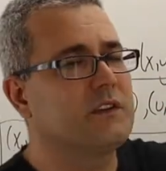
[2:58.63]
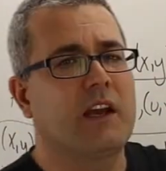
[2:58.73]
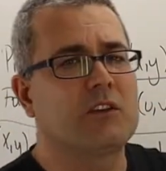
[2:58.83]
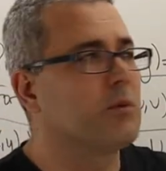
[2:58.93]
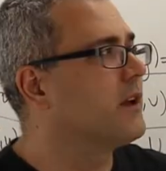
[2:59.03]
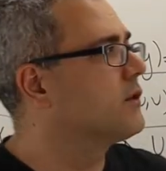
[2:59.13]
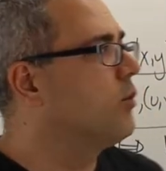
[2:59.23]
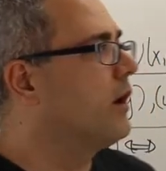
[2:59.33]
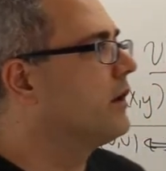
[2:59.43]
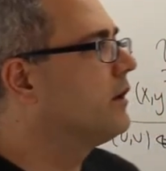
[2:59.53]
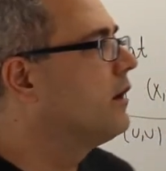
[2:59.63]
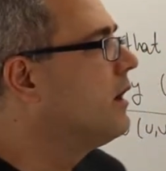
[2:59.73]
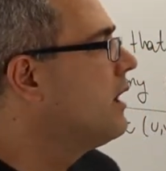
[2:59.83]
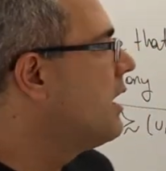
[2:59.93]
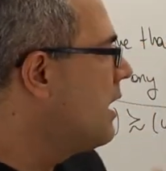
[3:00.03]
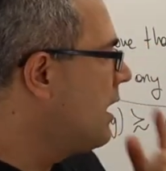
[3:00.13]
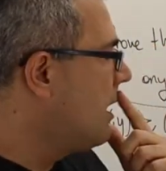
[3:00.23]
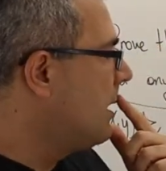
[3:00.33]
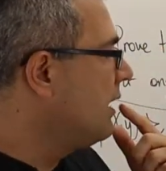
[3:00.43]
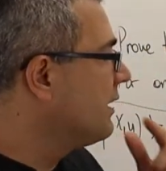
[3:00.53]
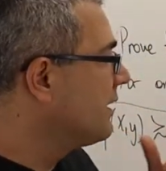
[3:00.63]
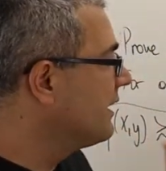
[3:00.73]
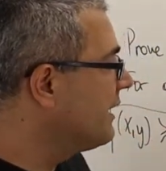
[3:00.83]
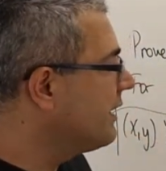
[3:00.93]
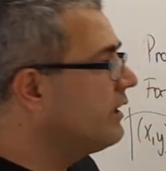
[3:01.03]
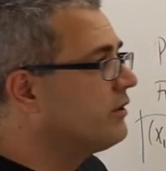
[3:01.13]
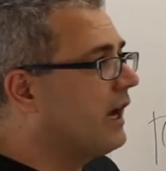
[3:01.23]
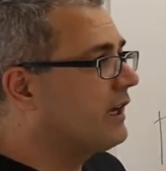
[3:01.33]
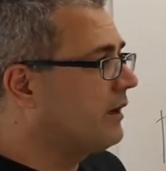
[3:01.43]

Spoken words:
is X plus Y? Clearly, you're not